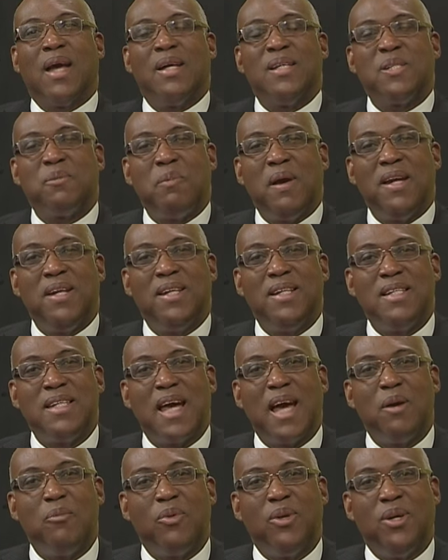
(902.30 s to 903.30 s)
spending
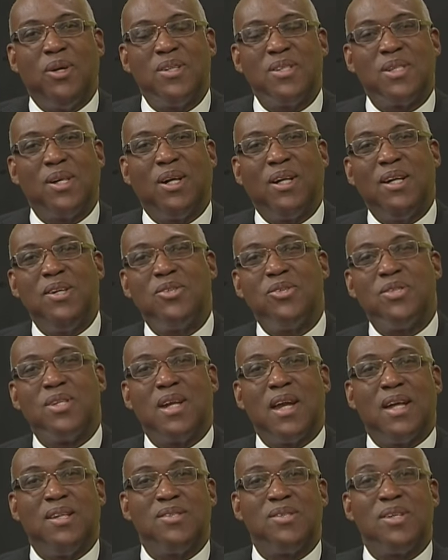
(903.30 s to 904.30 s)
time with us on Issues and
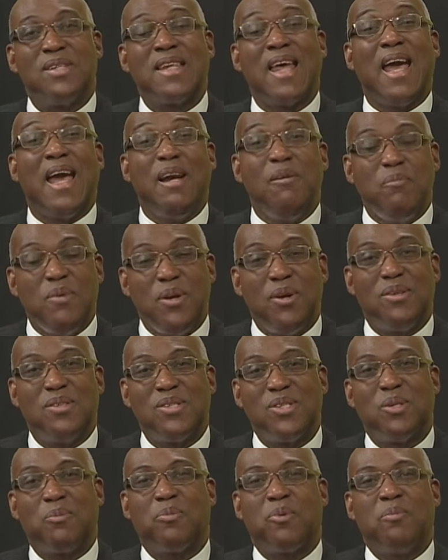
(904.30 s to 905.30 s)
Answers, helping us
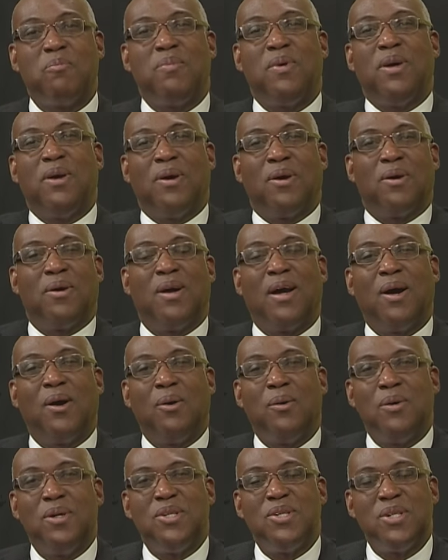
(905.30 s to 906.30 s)
to prepare
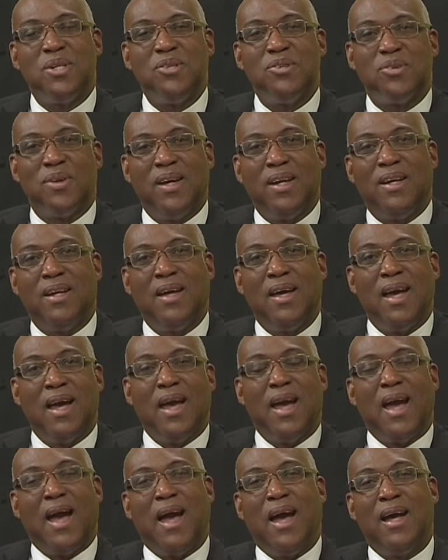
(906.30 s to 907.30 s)
our children
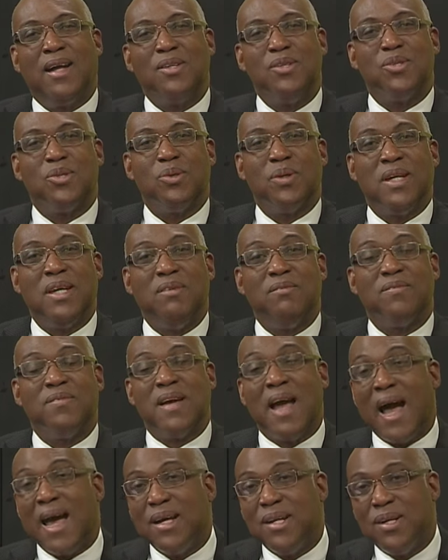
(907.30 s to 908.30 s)
and to give
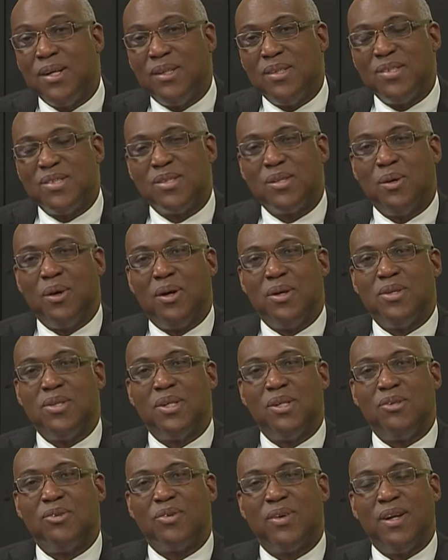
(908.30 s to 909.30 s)
guidance to our
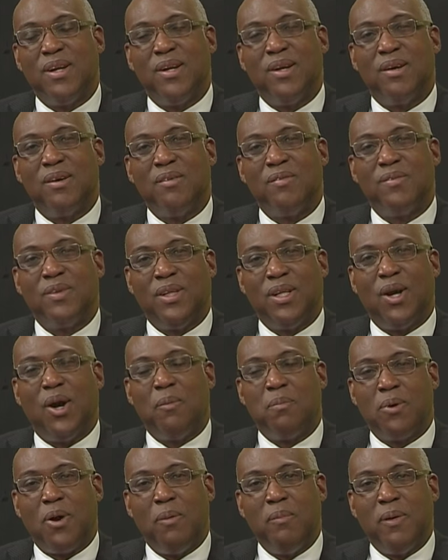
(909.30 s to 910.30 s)
children for the
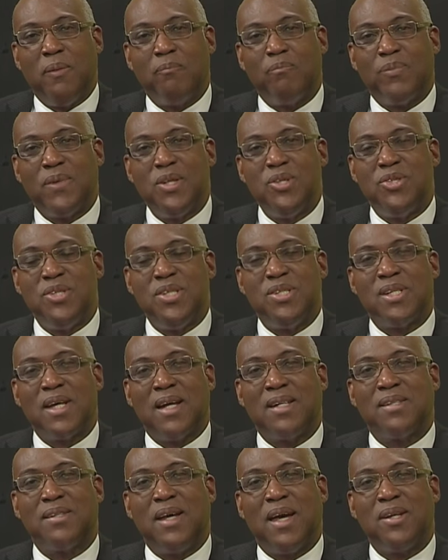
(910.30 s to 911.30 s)
upcoming
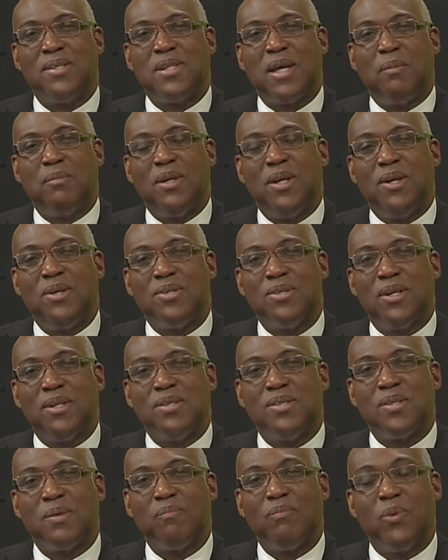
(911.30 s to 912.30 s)
GSAT
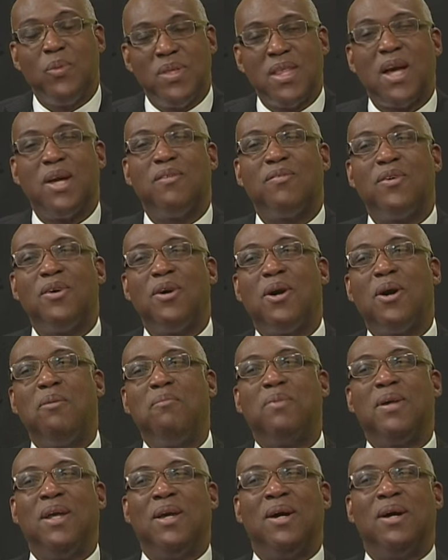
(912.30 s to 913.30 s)
examinations. We thank you for your
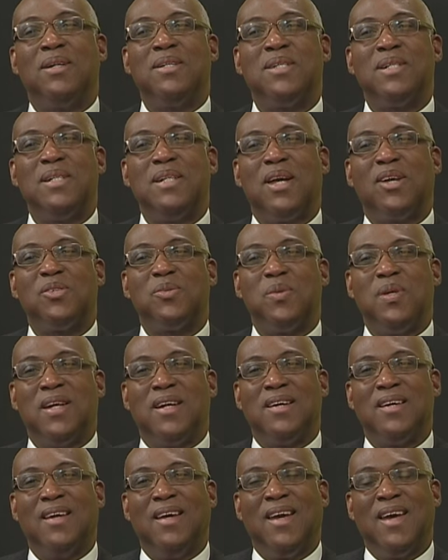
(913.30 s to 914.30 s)
company. Until next week,
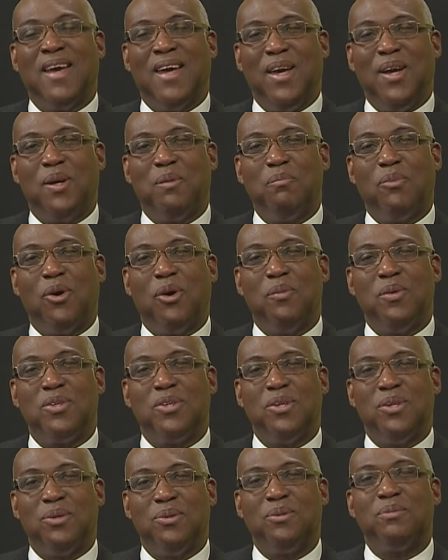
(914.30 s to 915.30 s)
Ian Boyne
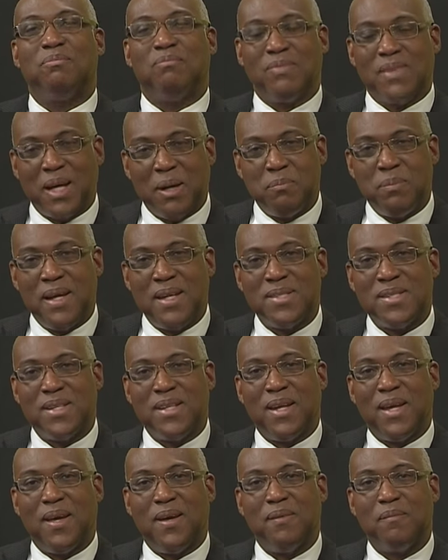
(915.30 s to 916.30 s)
wishing you a pleasant
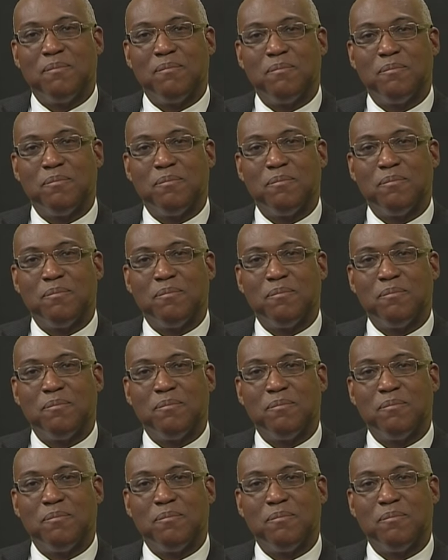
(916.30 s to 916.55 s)
day.